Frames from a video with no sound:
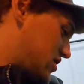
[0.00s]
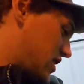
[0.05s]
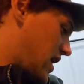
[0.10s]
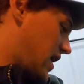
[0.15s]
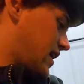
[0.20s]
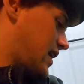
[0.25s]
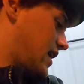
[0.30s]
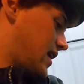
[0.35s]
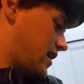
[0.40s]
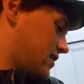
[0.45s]

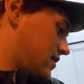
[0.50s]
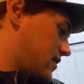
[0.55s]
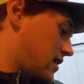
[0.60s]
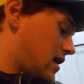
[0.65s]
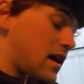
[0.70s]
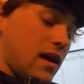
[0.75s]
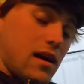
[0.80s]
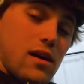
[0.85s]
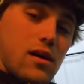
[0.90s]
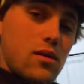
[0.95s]
checking.
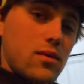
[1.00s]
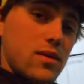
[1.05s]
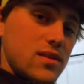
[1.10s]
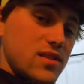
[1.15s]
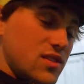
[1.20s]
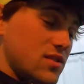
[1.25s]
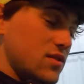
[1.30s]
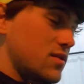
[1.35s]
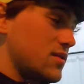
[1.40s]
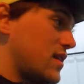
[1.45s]
I
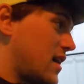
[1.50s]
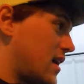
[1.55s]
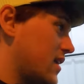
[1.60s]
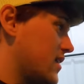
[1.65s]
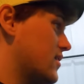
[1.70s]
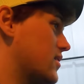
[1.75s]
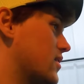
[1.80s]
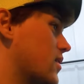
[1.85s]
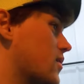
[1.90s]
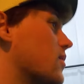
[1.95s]
always do that,
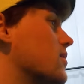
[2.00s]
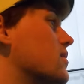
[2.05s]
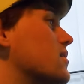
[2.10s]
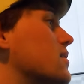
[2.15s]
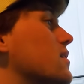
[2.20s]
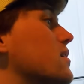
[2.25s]
you know.